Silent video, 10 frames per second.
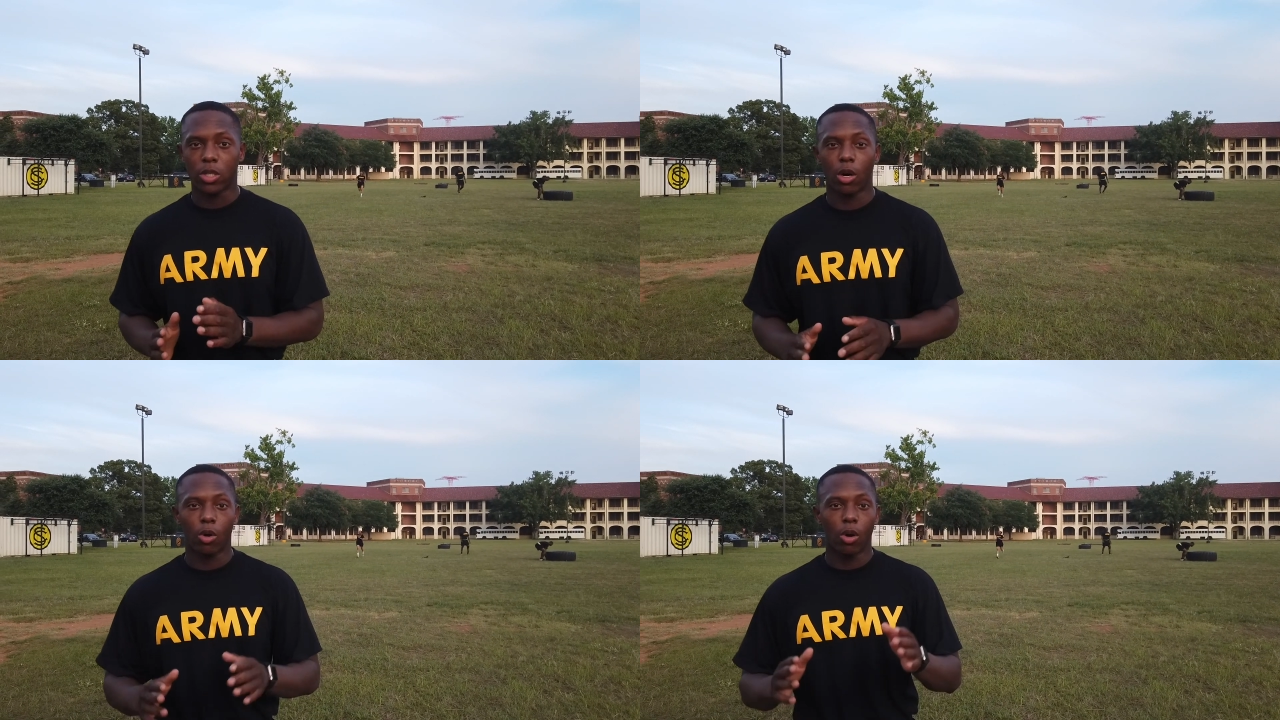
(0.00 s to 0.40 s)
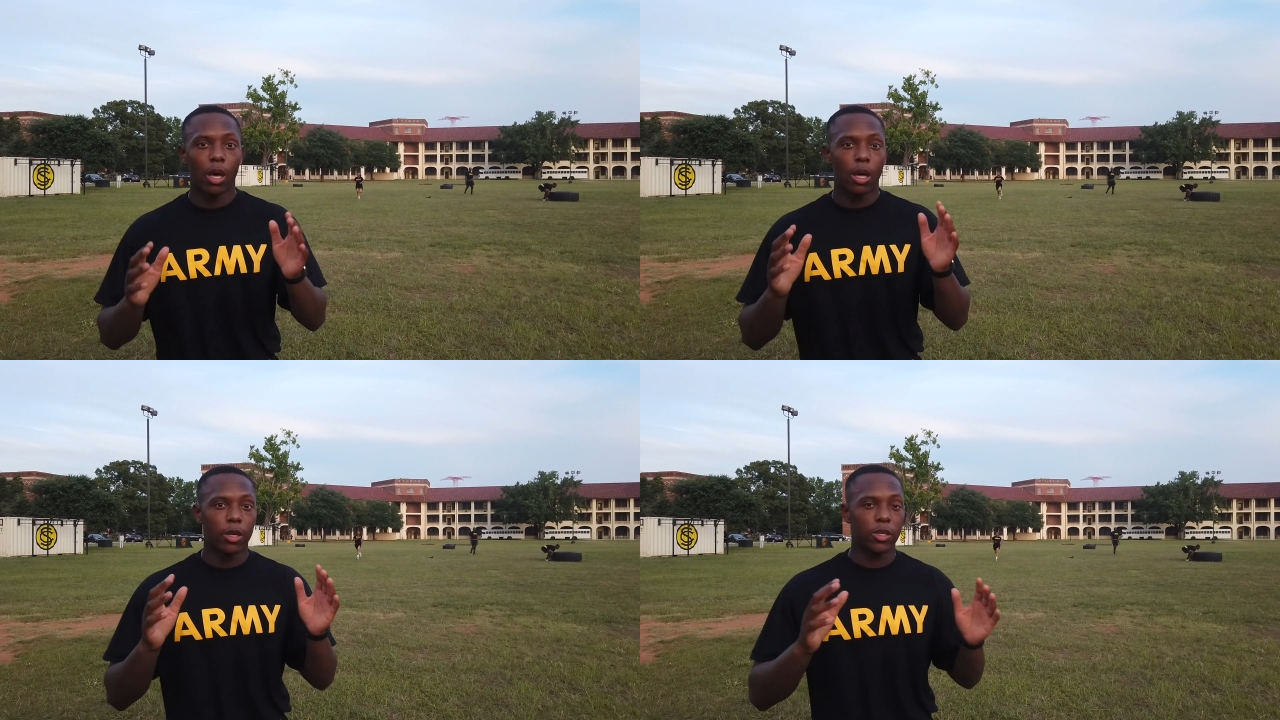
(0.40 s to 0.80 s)
So
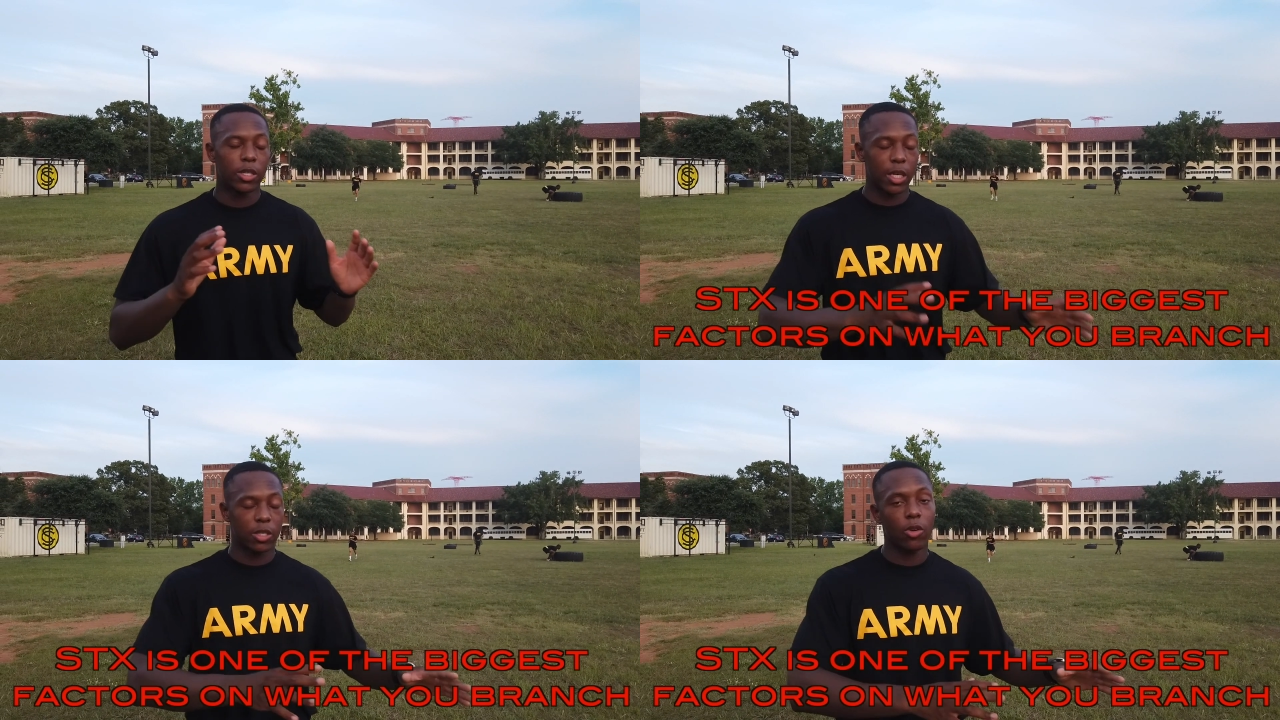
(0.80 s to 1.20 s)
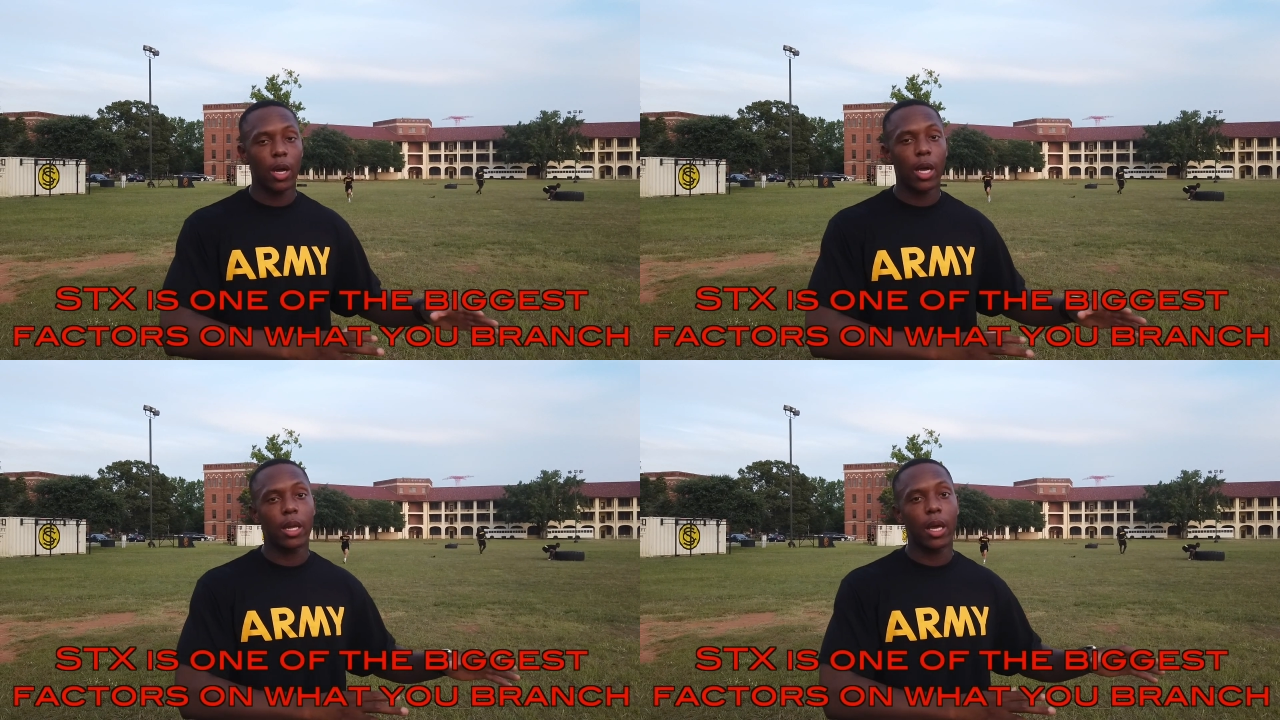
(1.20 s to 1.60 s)
your STX
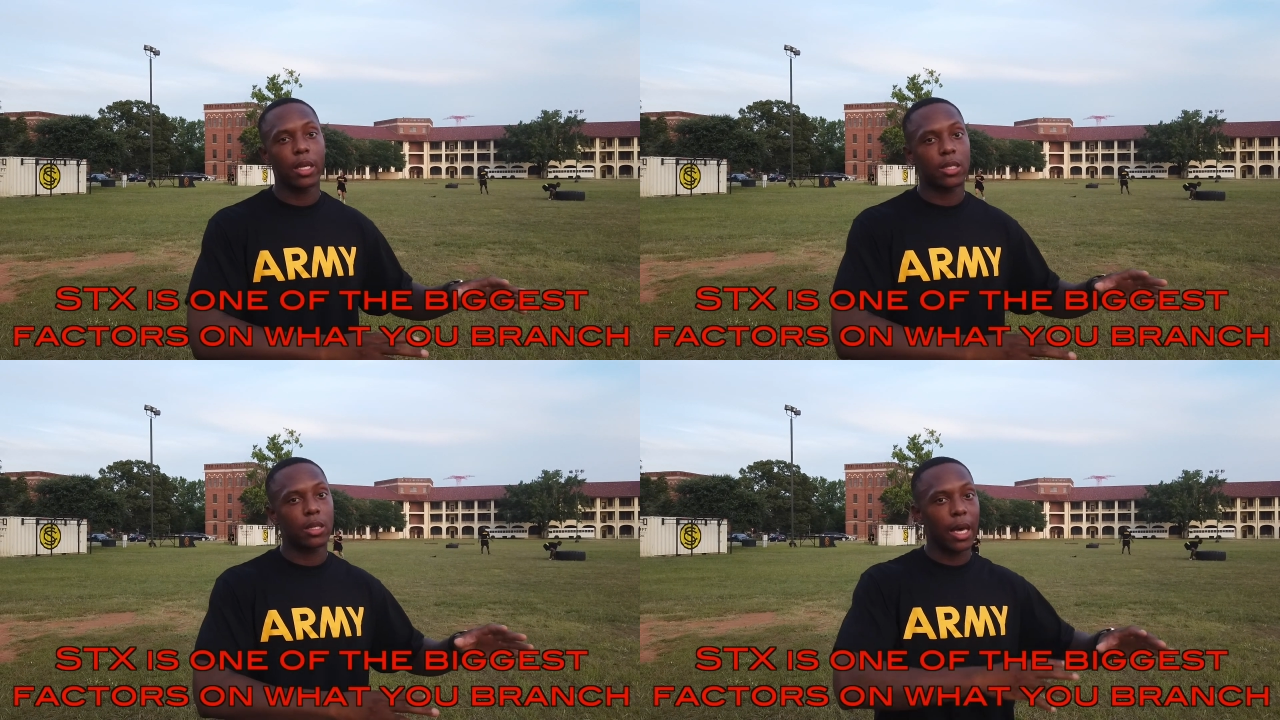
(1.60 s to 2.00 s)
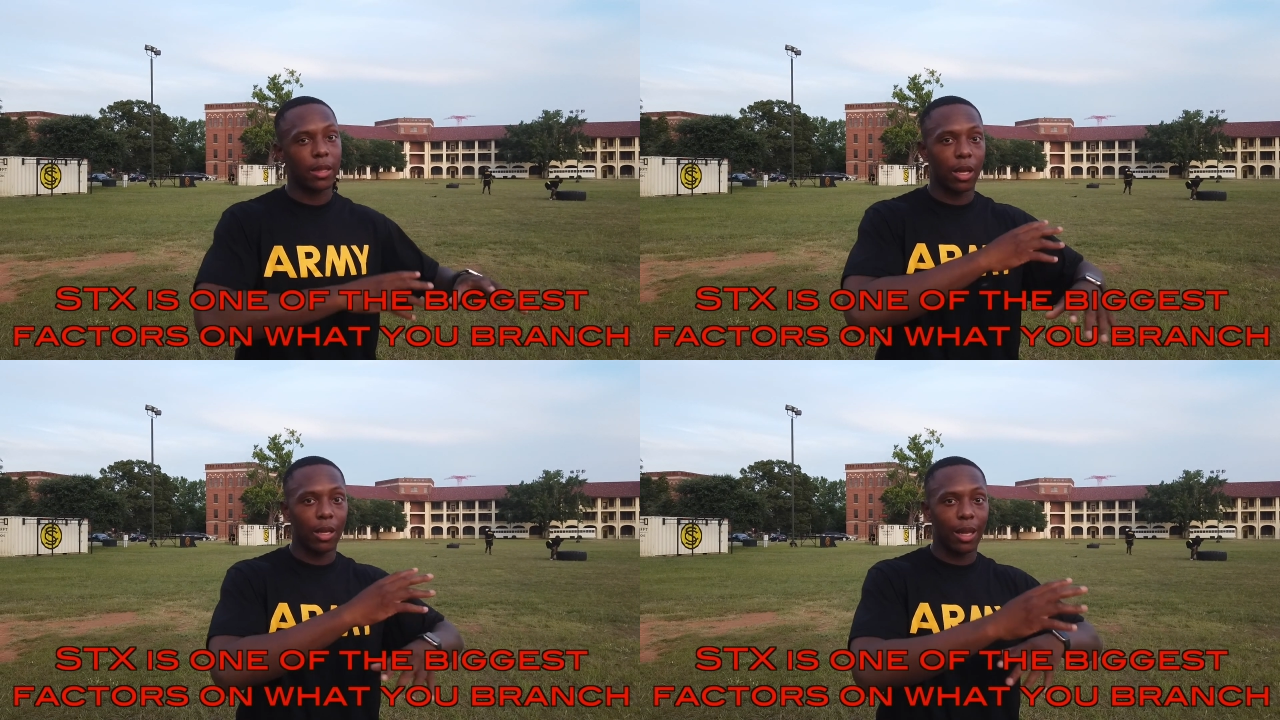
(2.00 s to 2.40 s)
grade, it's
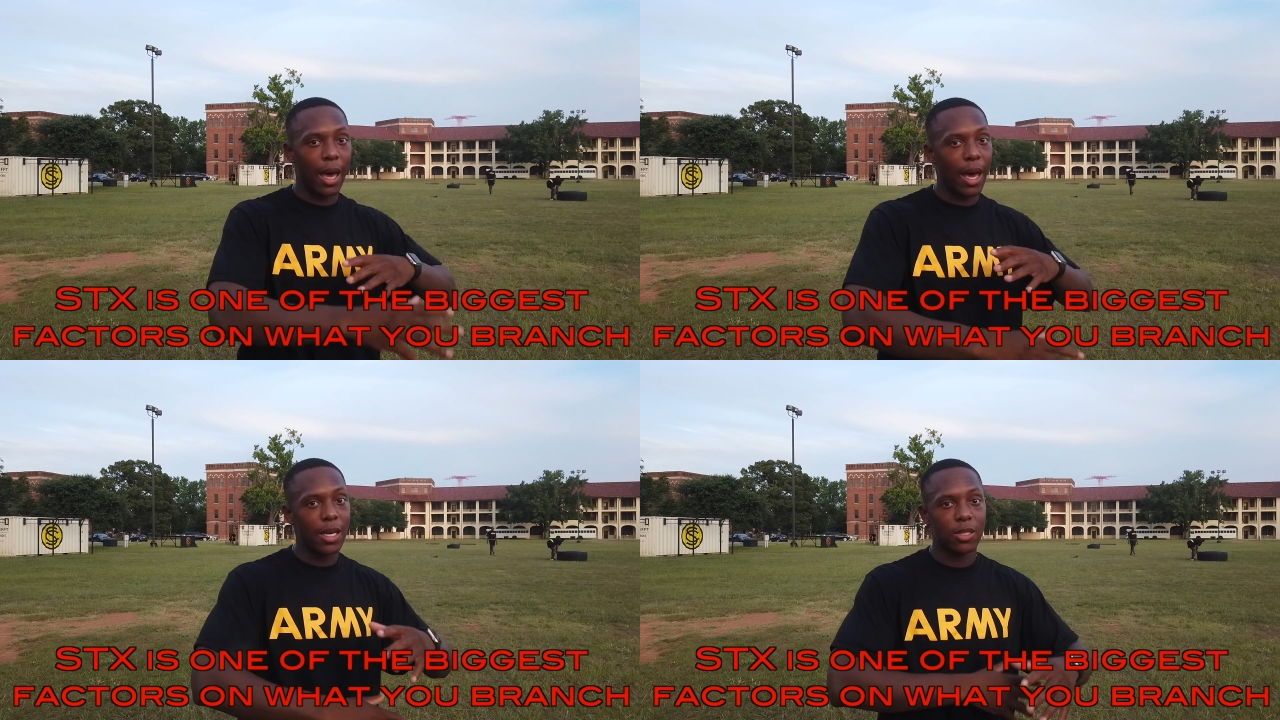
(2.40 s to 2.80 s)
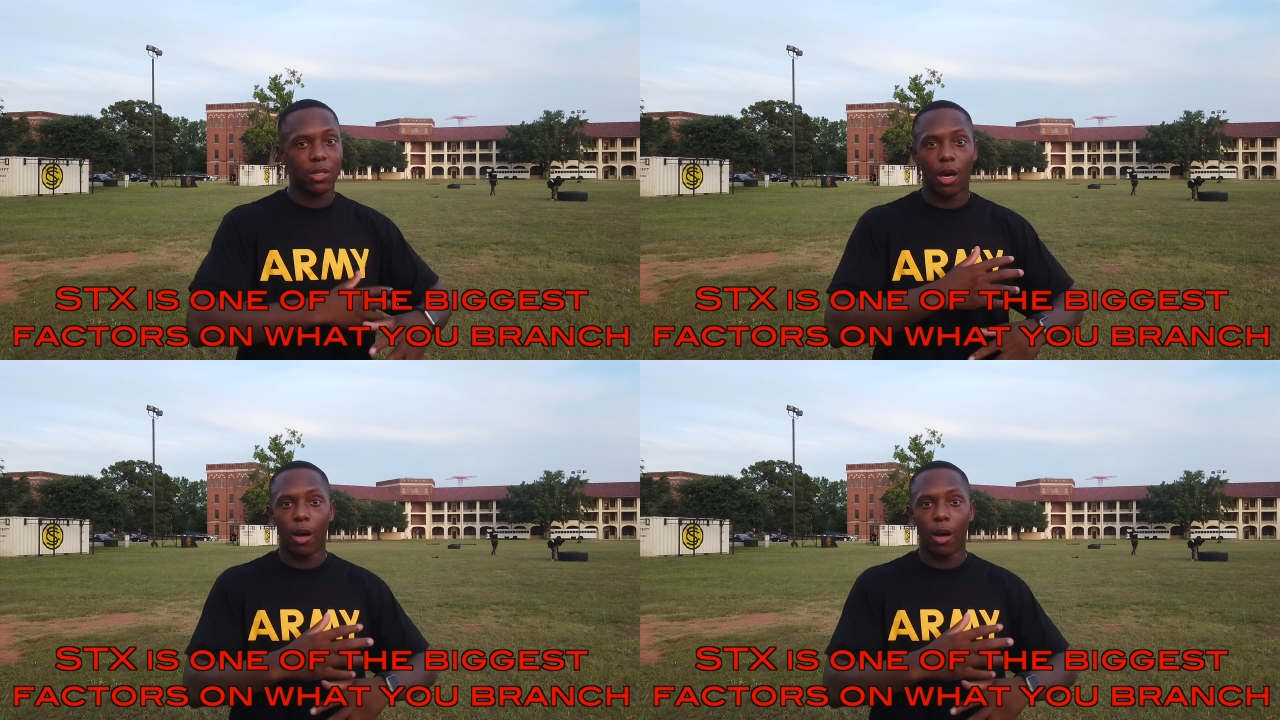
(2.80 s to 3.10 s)
the last